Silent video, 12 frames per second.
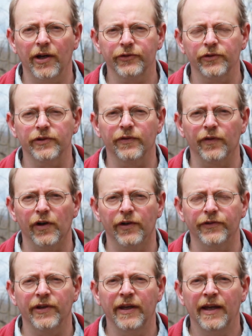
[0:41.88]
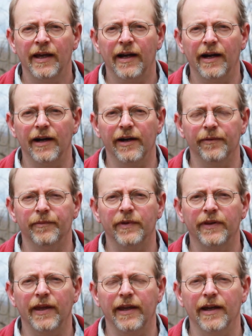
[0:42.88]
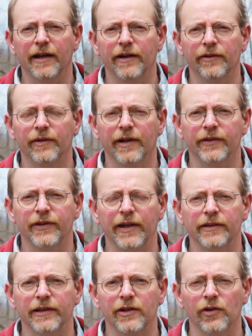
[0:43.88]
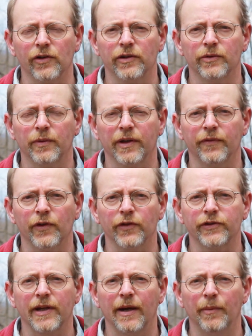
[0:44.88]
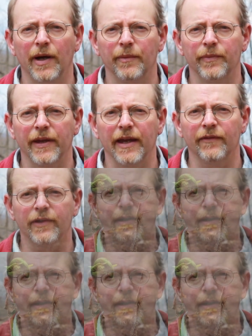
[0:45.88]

ostrich ferns are they are uh, tightly curled when they first come up. They have